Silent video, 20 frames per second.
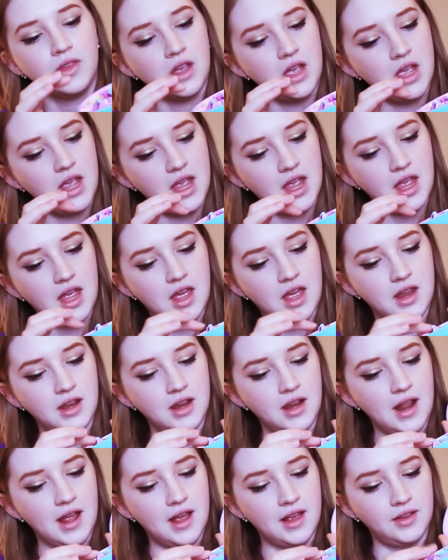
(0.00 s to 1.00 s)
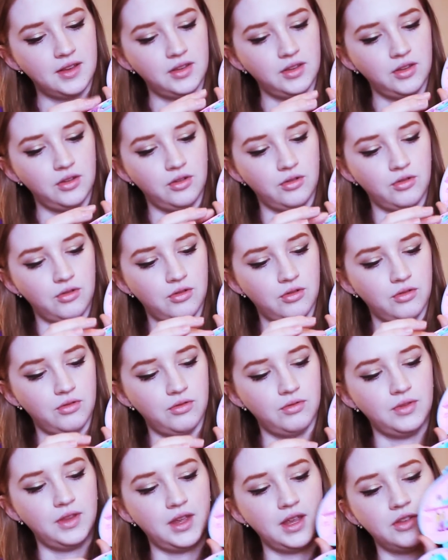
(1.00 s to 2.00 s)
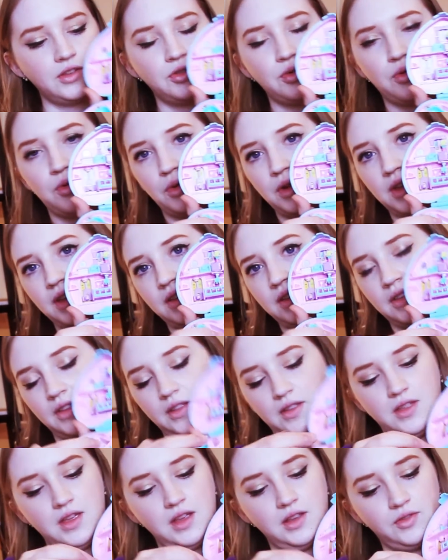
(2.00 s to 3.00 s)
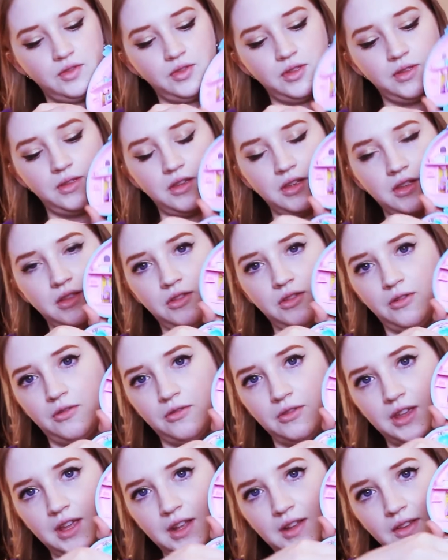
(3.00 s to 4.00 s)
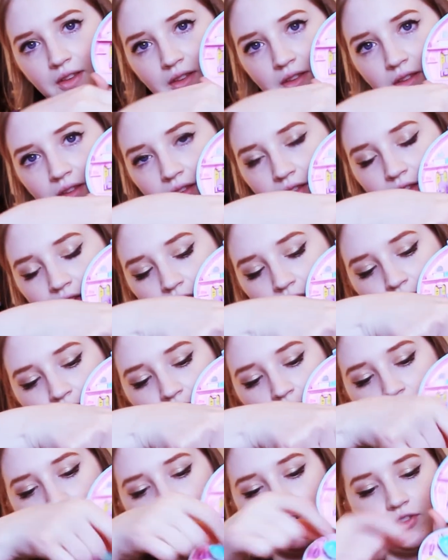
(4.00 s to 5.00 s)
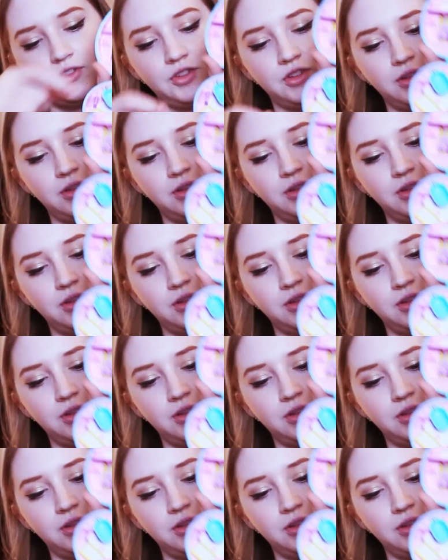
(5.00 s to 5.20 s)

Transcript: and it has little like toys and things for the little kids, little toddlers